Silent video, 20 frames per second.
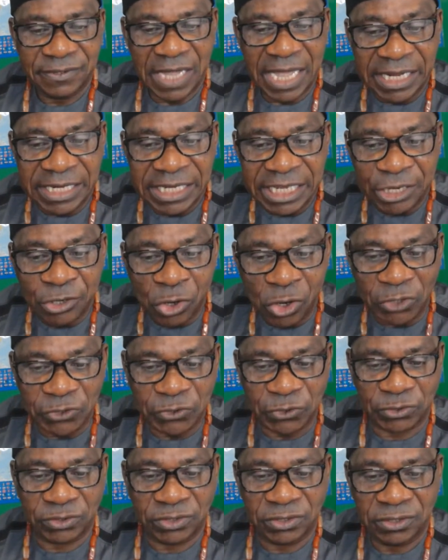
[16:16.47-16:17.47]
And the
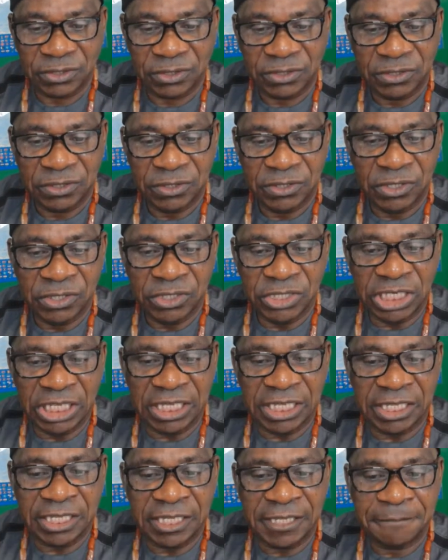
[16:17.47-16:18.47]
courts,
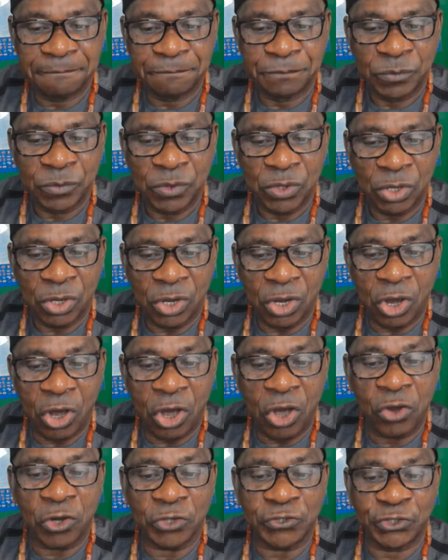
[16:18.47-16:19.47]
the
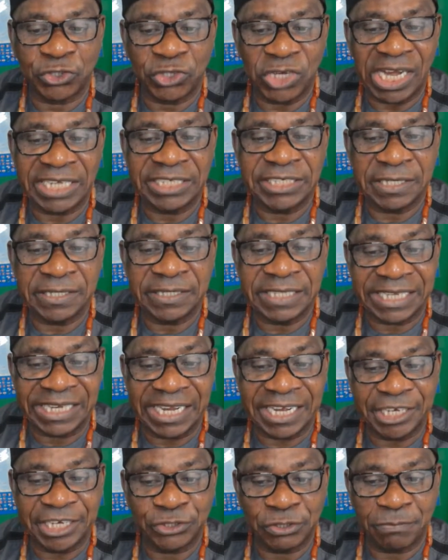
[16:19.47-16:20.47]
unconstitutional
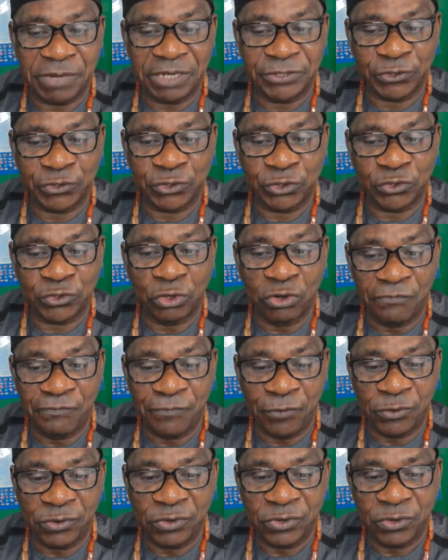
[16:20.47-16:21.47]
declaration by Justice
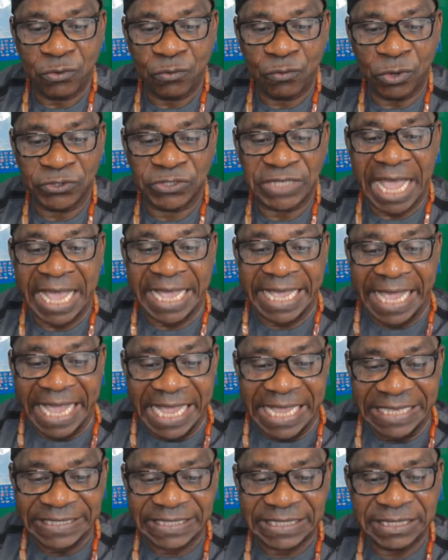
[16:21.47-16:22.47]
Onovo was
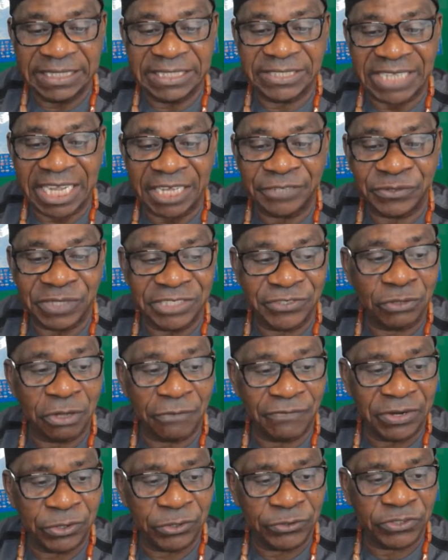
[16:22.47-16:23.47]
against the Southeast
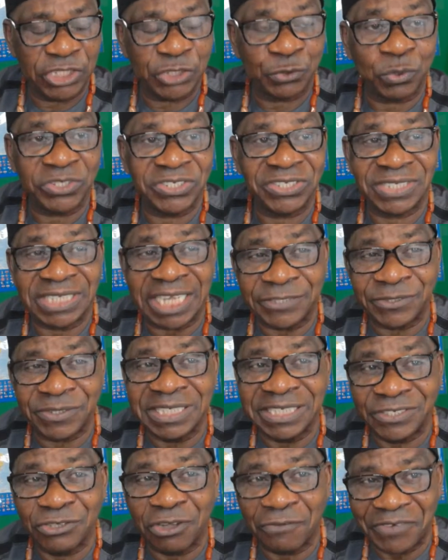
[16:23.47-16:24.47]
governors. It was the
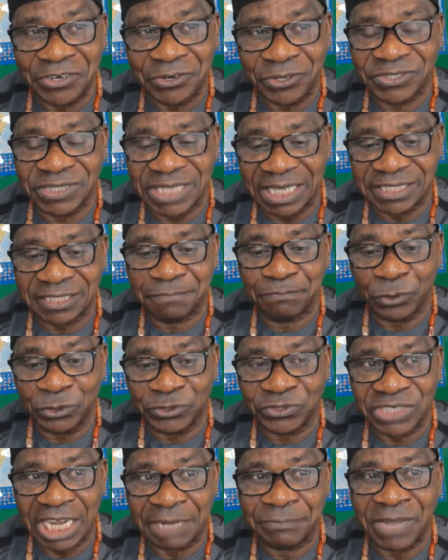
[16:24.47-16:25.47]
Southeast governors that
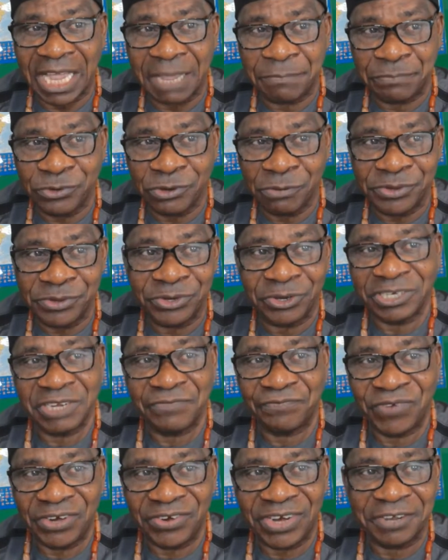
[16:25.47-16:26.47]
proscribed IPOB, not the
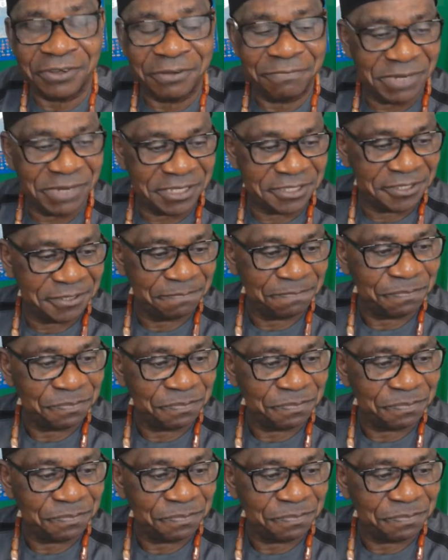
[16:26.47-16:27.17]
federal government.